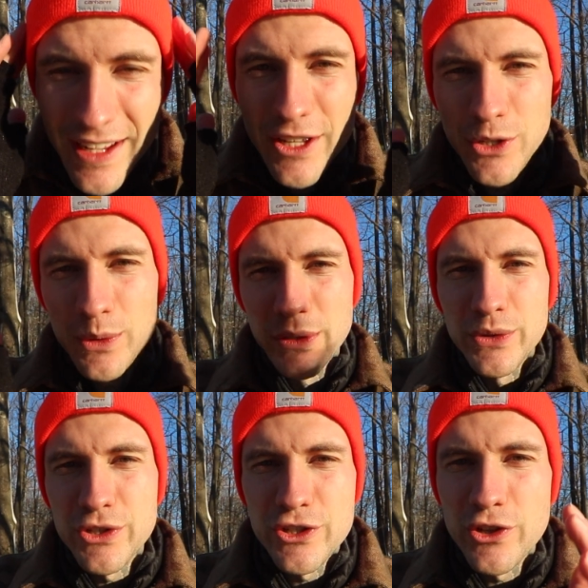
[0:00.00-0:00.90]
You lose
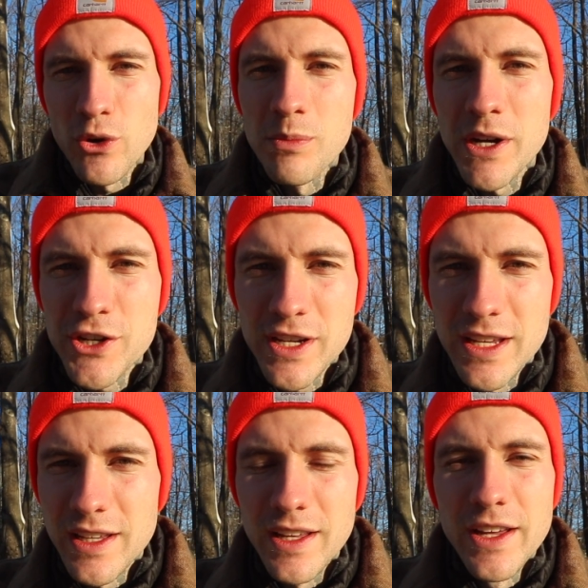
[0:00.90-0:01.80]
so much
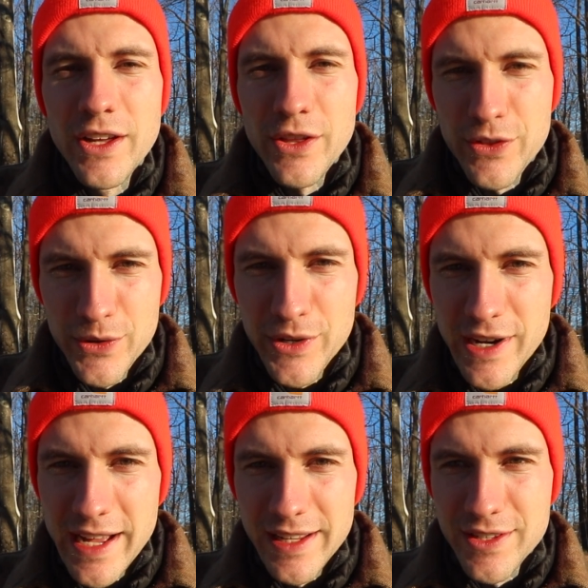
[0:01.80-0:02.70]
heat through your
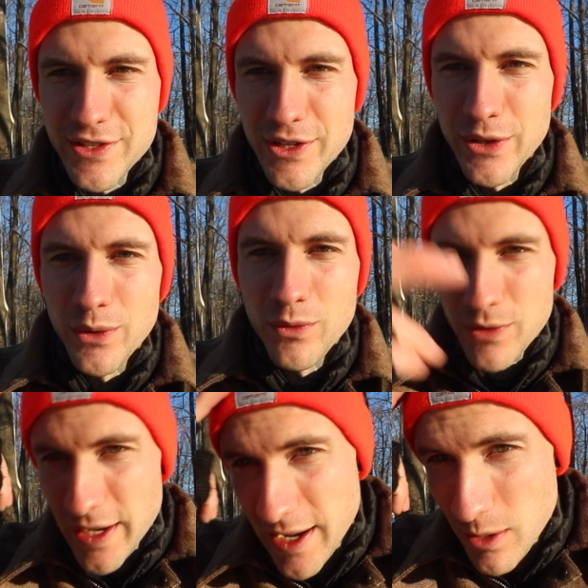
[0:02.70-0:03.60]
head. So
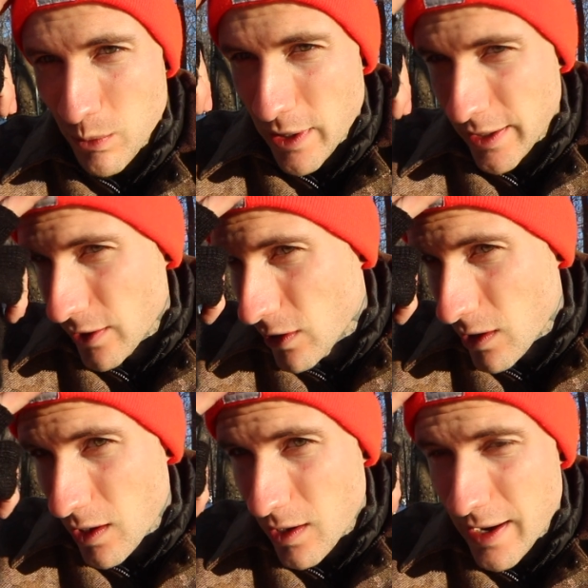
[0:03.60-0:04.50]
right now I'm wearing a
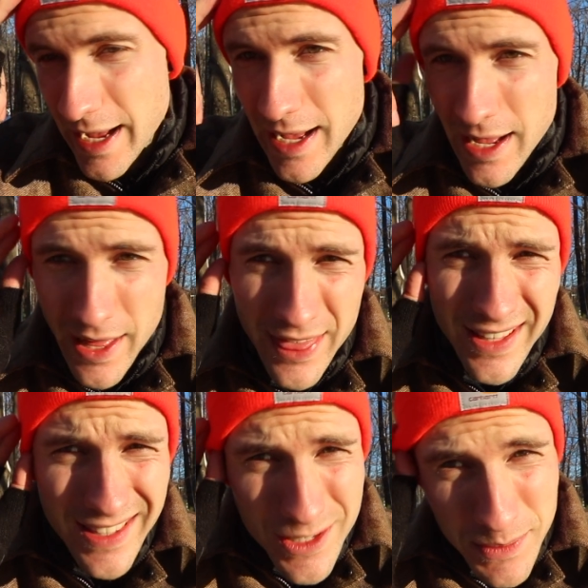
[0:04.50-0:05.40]
Carhartt hat. I think
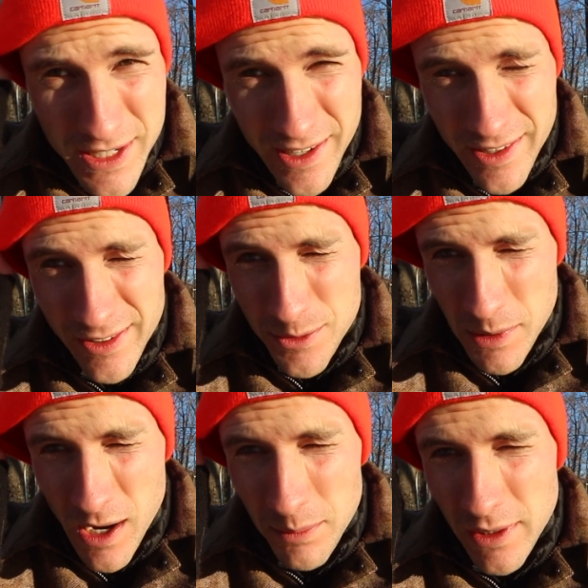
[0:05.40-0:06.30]
this material is
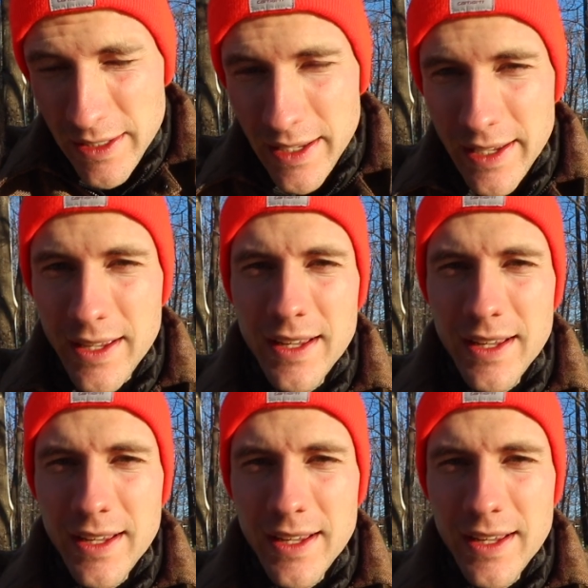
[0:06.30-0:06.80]
probably a